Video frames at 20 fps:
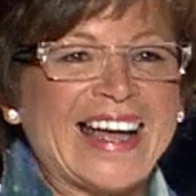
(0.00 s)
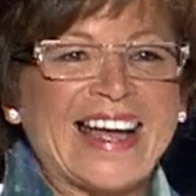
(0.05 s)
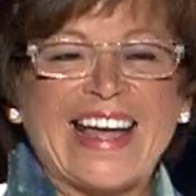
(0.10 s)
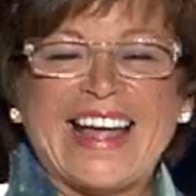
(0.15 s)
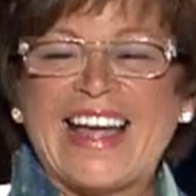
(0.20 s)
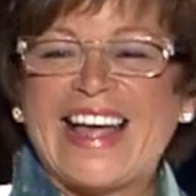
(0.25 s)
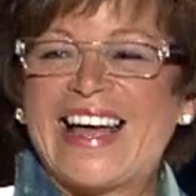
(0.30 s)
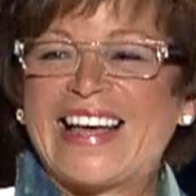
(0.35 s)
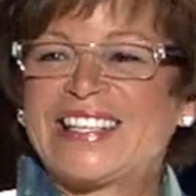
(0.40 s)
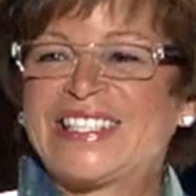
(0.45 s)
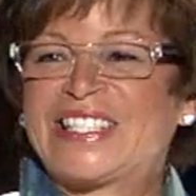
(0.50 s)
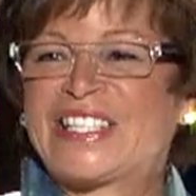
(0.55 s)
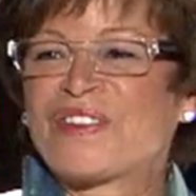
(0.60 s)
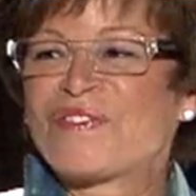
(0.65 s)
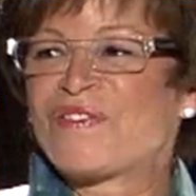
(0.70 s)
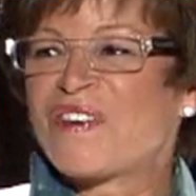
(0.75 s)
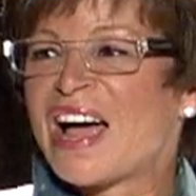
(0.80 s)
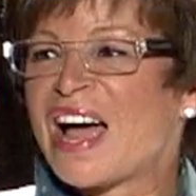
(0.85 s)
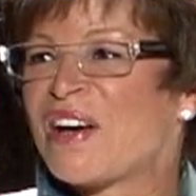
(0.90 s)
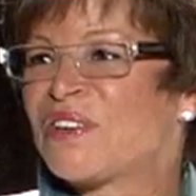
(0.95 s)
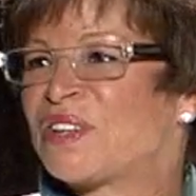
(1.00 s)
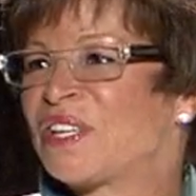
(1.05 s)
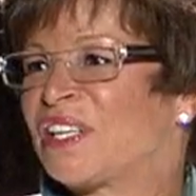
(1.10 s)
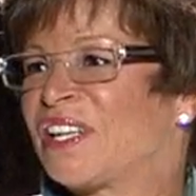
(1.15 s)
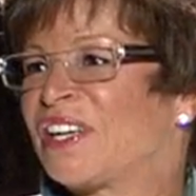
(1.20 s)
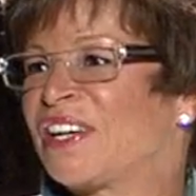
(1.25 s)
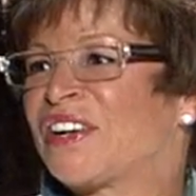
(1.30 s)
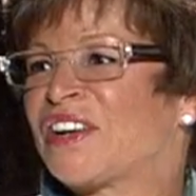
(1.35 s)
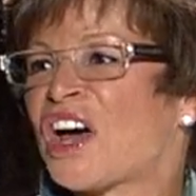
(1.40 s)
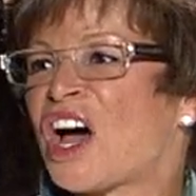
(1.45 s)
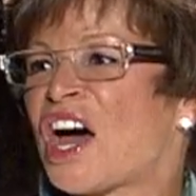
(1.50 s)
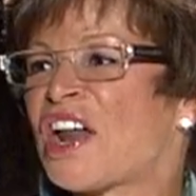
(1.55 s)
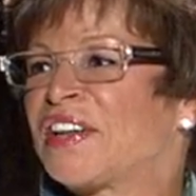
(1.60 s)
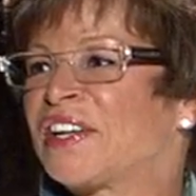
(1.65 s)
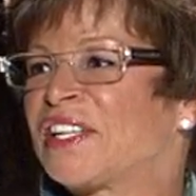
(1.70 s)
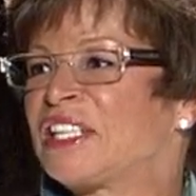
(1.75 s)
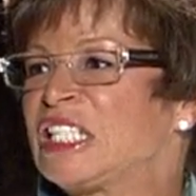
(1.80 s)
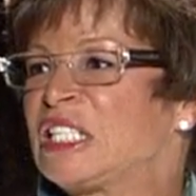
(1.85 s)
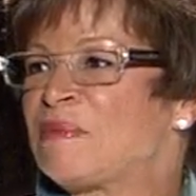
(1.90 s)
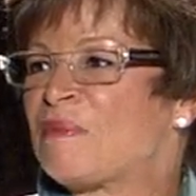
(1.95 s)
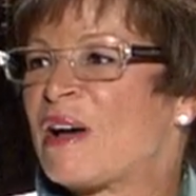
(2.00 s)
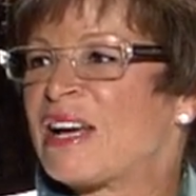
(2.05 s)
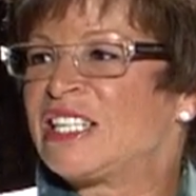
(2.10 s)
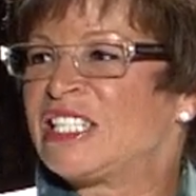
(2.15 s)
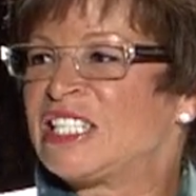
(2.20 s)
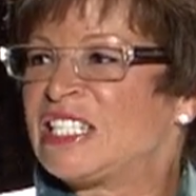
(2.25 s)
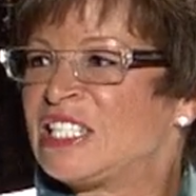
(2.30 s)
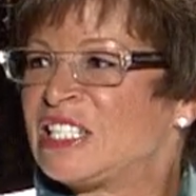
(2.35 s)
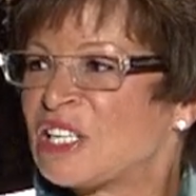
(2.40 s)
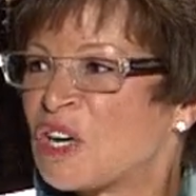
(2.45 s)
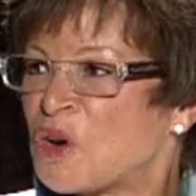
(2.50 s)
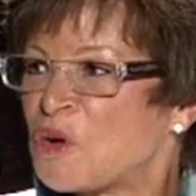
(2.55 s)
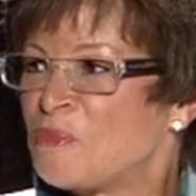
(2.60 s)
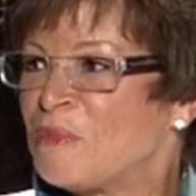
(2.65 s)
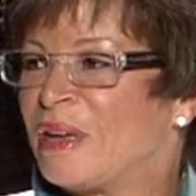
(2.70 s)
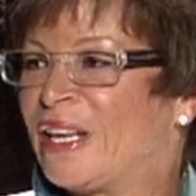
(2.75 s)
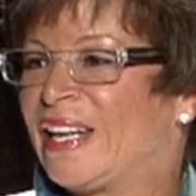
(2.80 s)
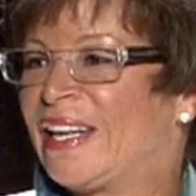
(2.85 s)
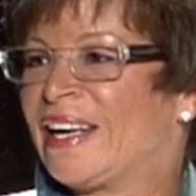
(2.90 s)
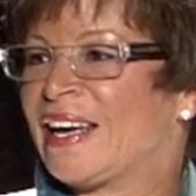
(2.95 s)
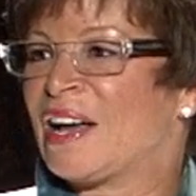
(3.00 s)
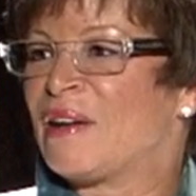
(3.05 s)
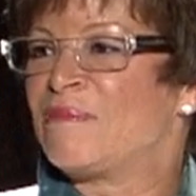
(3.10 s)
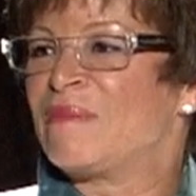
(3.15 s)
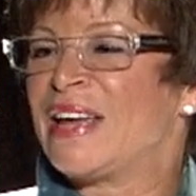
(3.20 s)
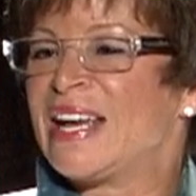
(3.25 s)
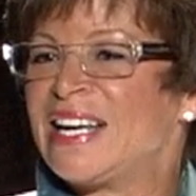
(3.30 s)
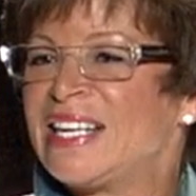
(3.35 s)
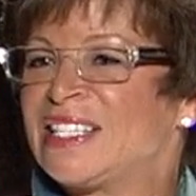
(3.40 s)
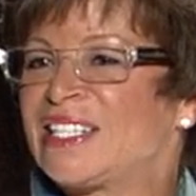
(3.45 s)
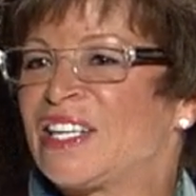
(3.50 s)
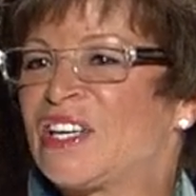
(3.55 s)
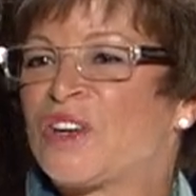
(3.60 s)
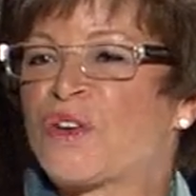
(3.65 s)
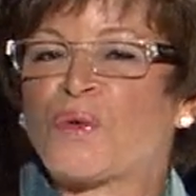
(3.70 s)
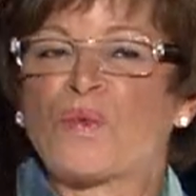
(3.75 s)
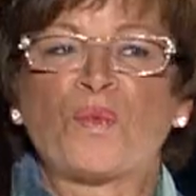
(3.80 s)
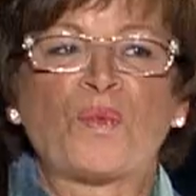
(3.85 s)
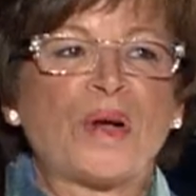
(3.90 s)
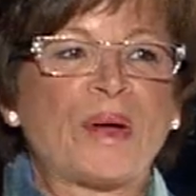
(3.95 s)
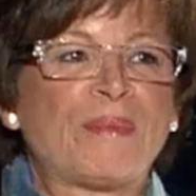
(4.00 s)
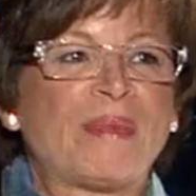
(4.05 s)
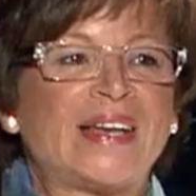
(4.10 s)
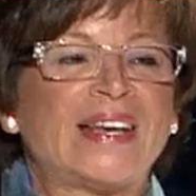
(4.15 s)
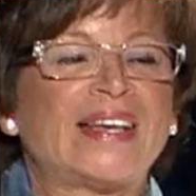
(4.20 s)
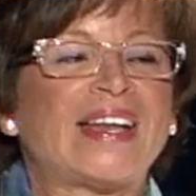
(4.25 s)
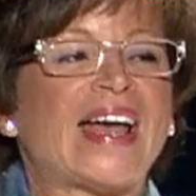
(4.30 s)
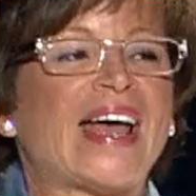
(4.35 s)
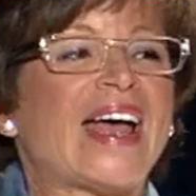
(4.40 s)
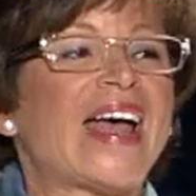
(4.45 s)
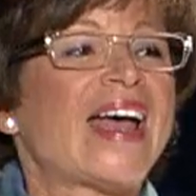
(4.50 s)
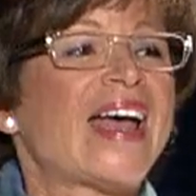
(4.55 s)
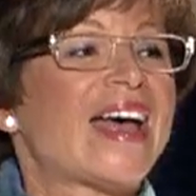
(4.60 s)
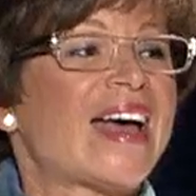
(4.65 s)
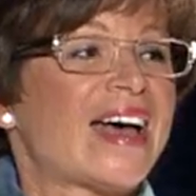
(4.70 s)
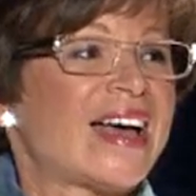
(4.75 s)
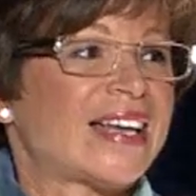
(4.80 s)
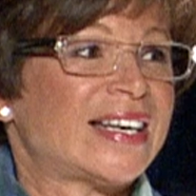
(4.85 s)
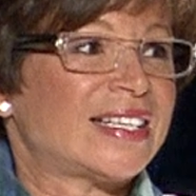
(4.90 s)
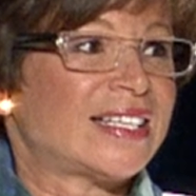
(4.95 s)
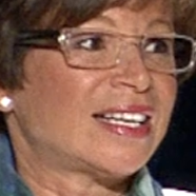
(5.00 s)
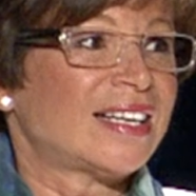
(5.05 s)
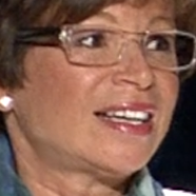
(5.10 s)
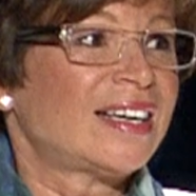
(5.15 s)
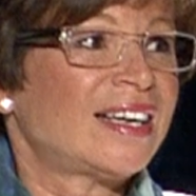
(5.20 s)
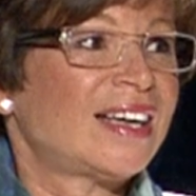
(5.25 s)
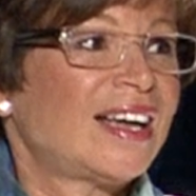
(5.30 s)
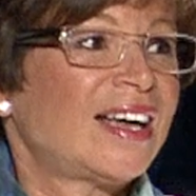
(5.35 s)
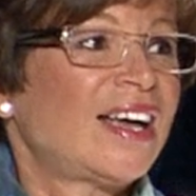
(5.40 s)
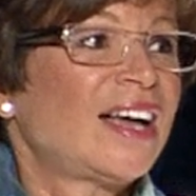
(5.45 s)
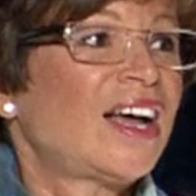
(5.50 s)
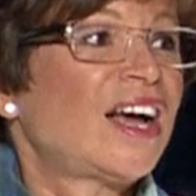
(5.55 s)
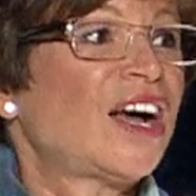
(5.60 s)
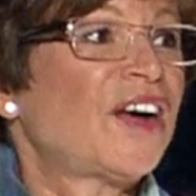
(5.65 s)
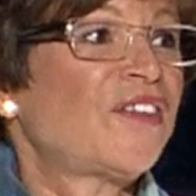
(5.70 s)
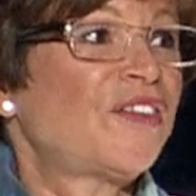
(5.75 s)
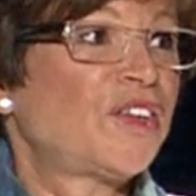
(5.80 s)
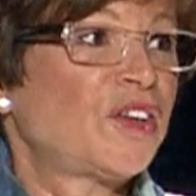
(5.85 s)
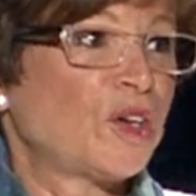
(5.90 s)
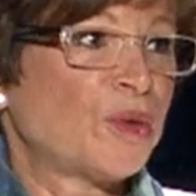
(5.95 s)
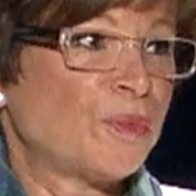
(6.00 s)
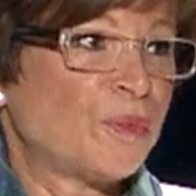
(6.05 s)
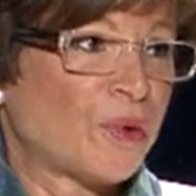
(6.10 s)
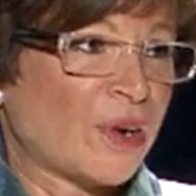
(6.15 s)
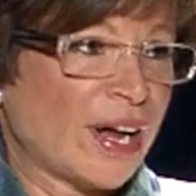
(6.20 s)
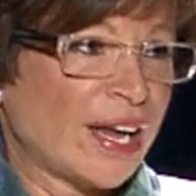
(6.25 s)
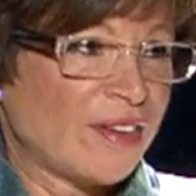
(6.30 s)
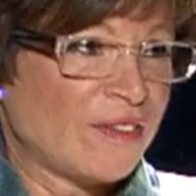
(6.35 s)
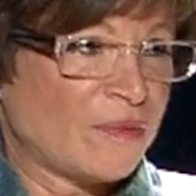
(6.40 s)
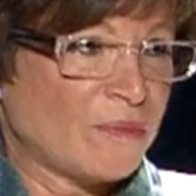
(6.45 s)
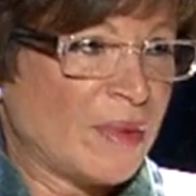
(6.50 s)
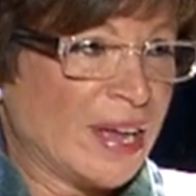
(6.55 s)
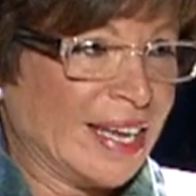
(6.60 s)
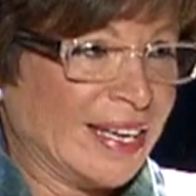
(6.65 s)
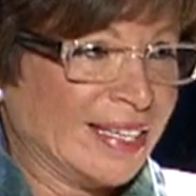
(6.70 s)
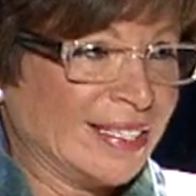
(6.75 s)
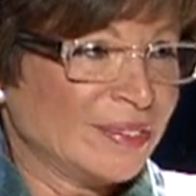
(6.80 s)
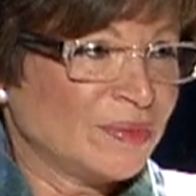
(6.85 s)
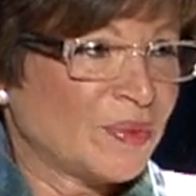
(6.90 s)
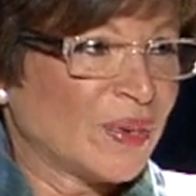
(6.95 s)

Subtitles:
and surrounded in an audience by so many amazing women and a few brave men.